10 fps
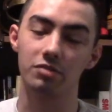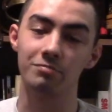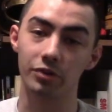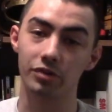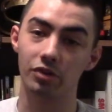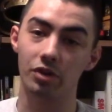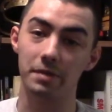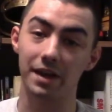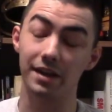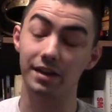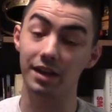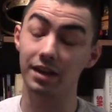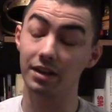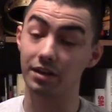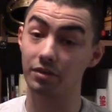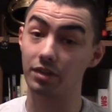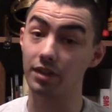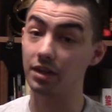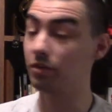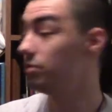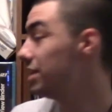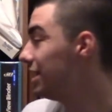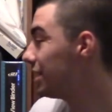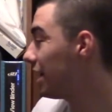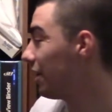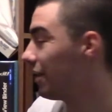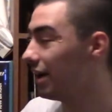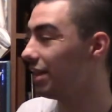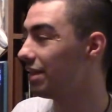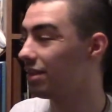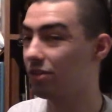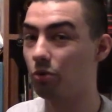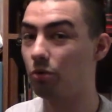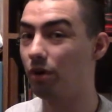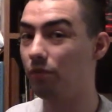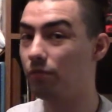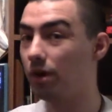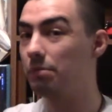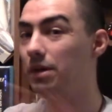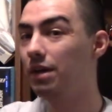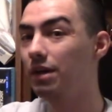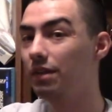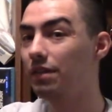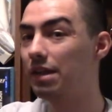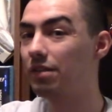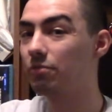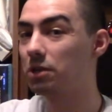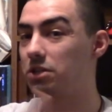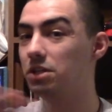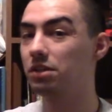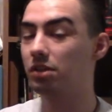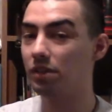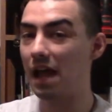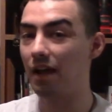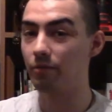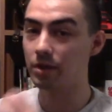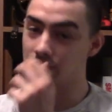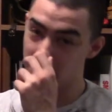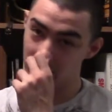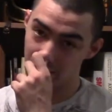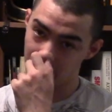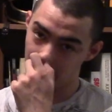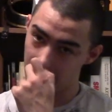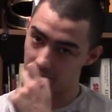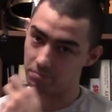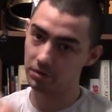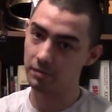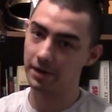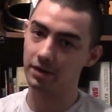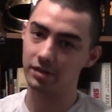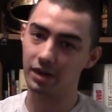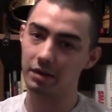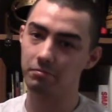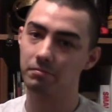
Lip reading: mercenary band, and here's the thing, you need to carry this sword from this region to that region in a split amount of time.